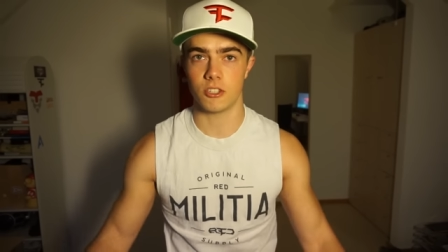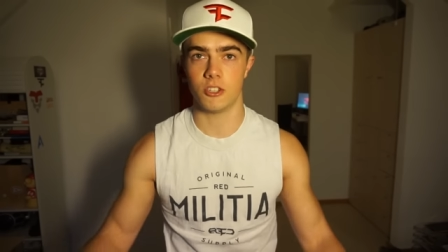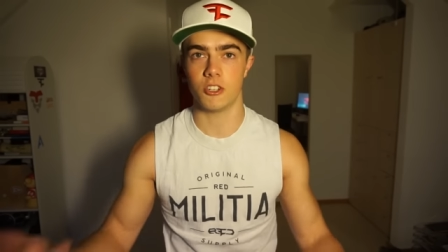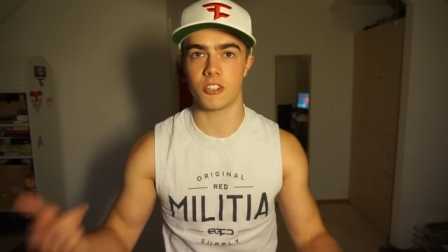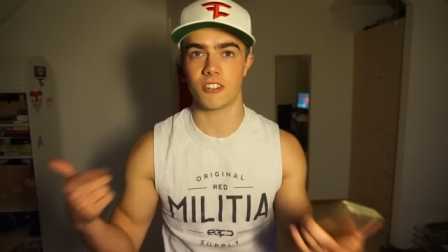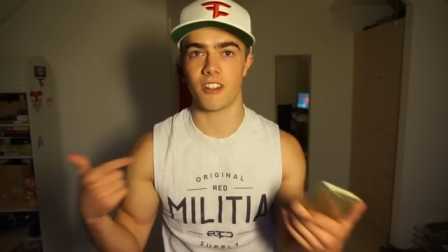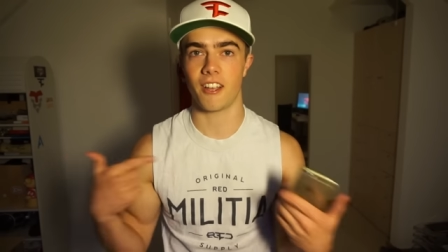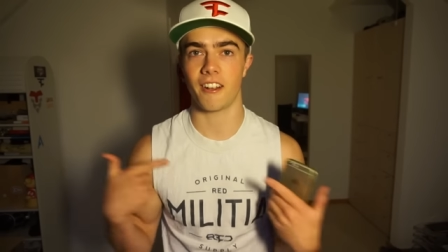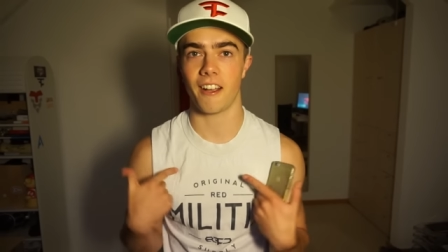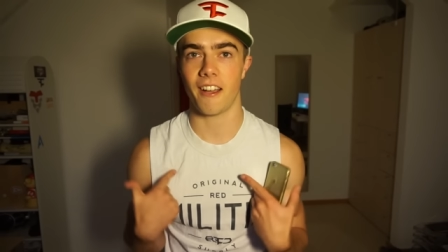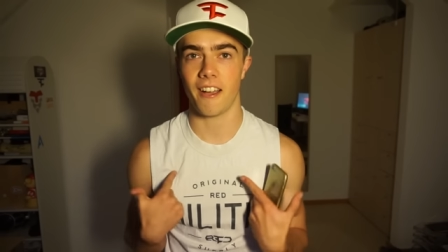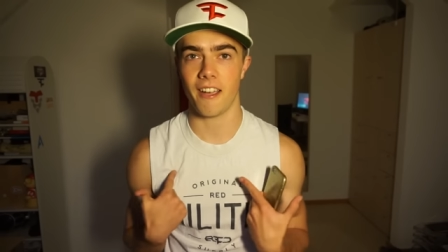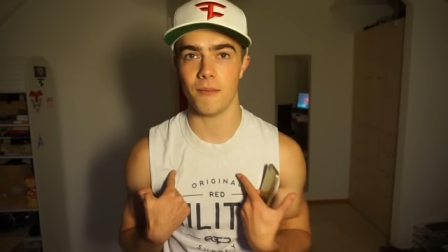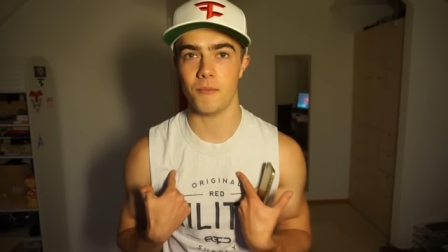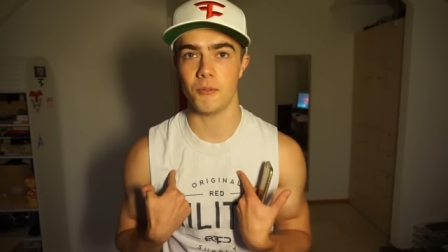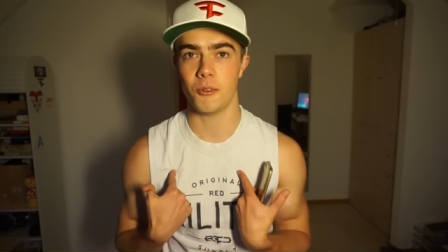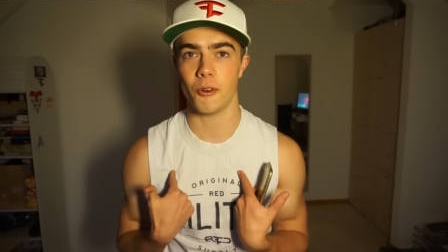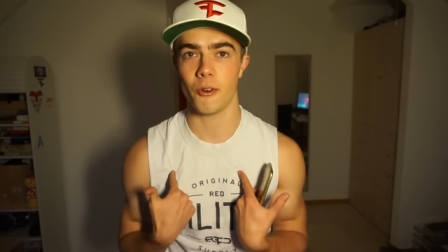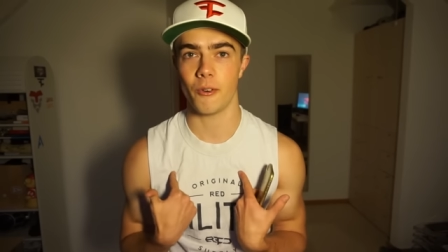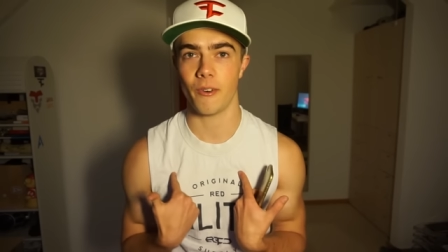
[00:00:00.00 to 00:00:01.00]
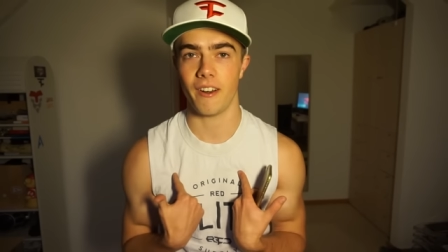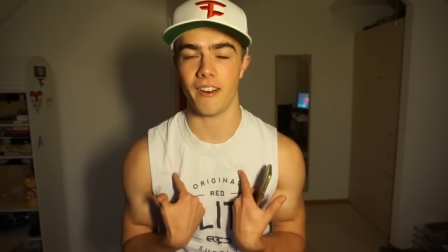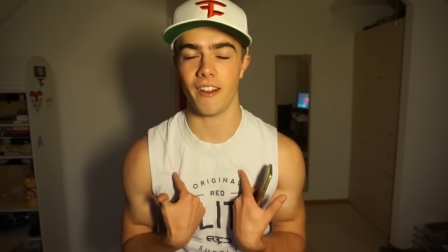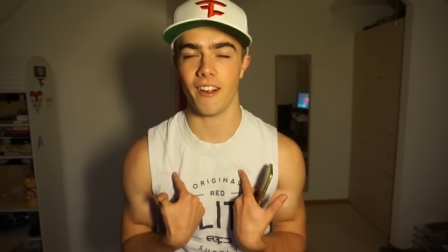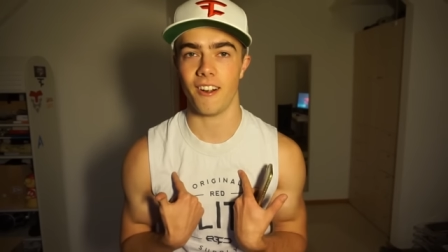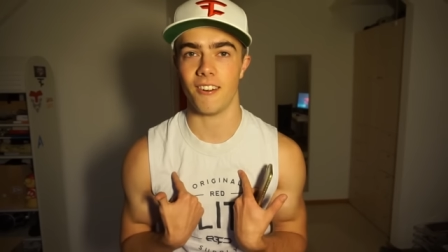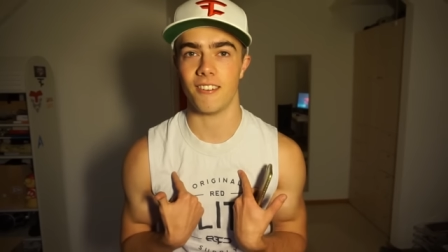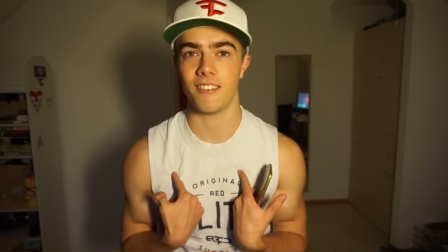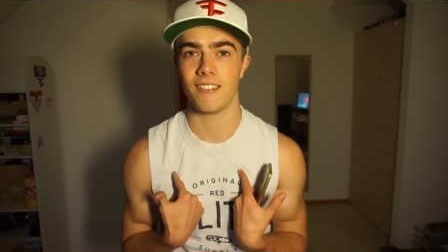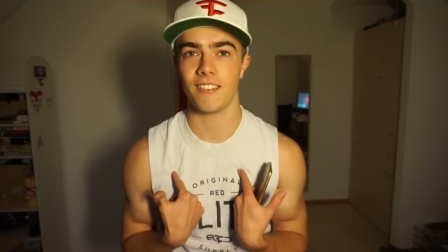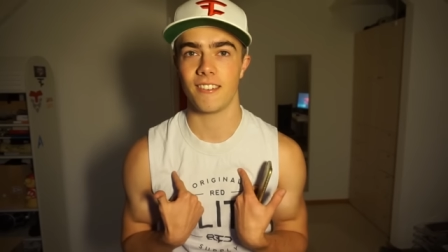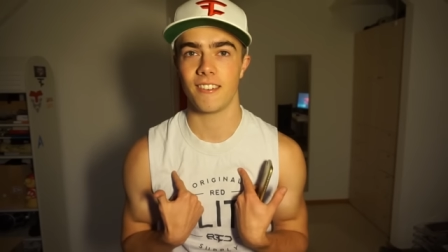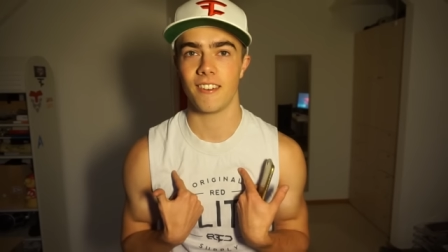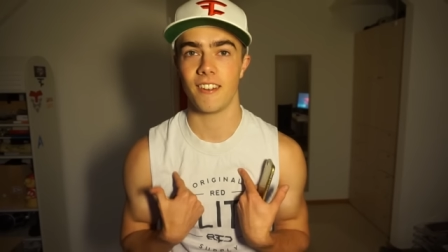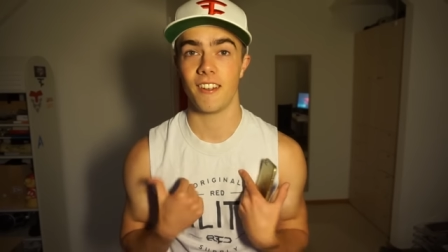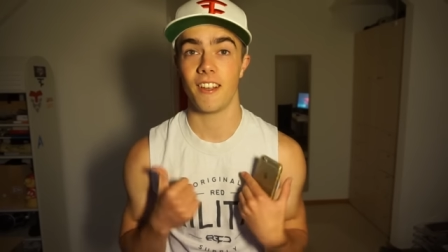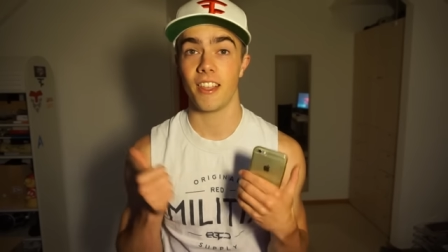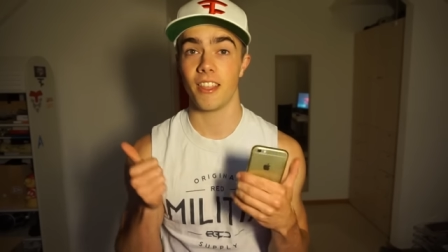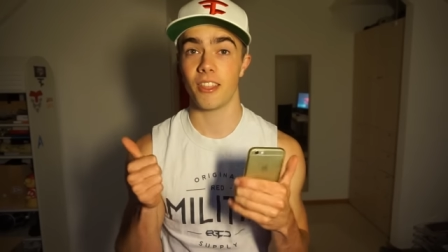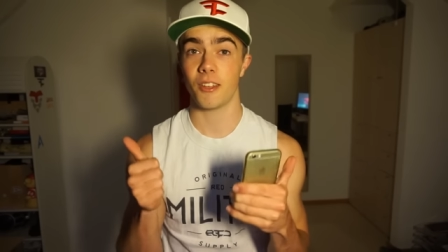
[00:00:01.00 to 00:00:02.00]
just like I am doing right now.
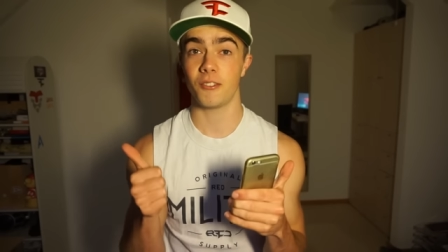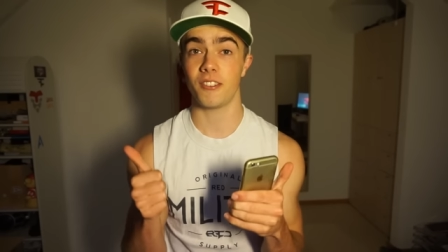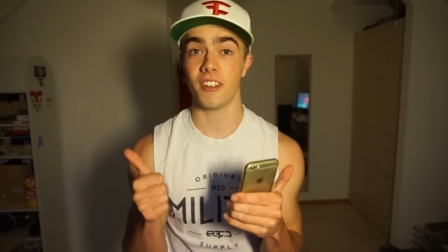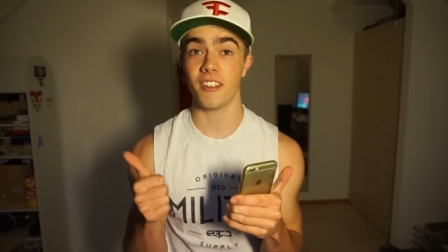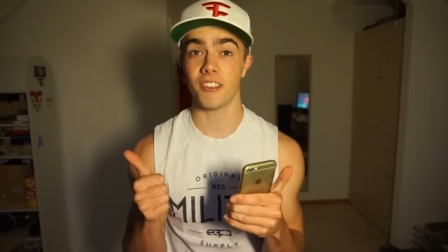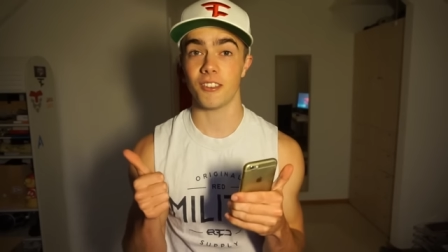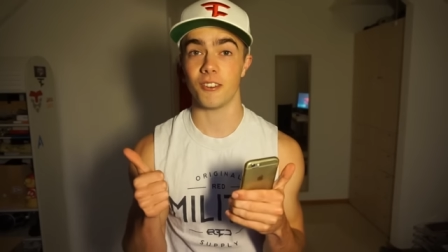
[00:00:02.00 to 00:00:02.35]
So thank